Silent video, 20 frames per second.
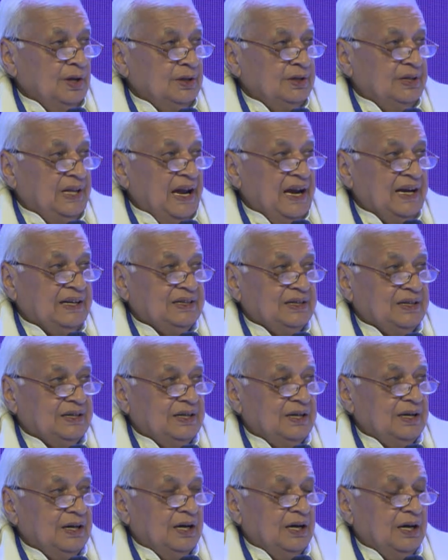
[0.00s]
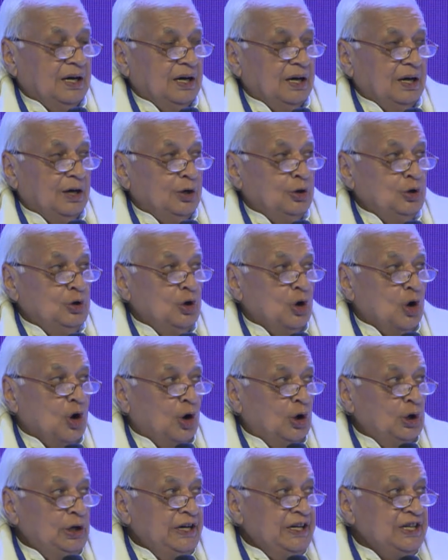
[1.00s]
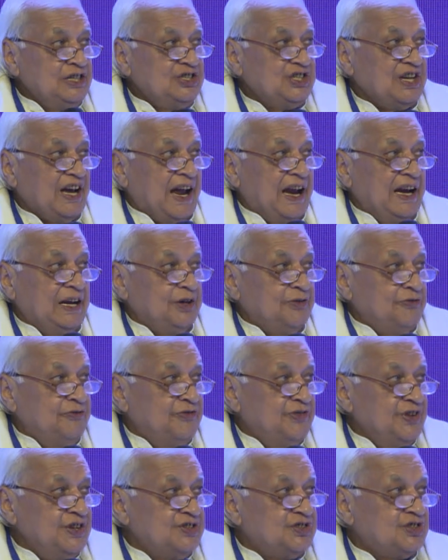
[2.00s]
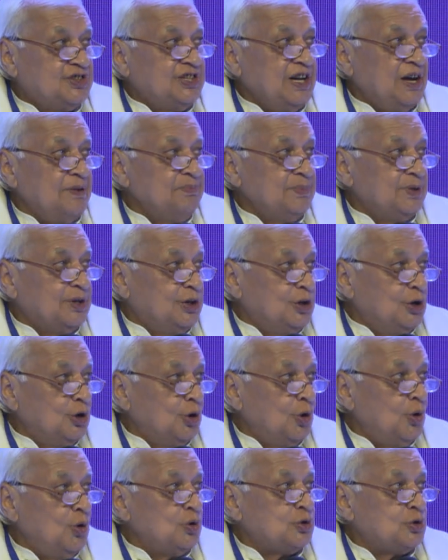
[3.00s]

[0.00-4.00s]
that knowledge and wisdom grow